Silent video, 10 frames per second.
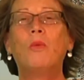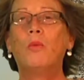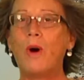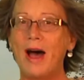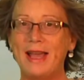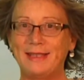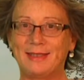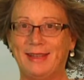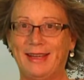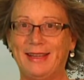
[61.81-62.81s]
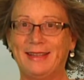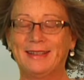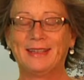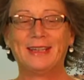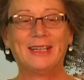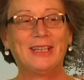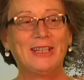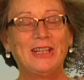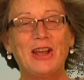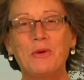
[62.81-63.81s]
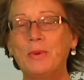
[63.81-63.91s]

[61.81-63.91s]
wisely. You know,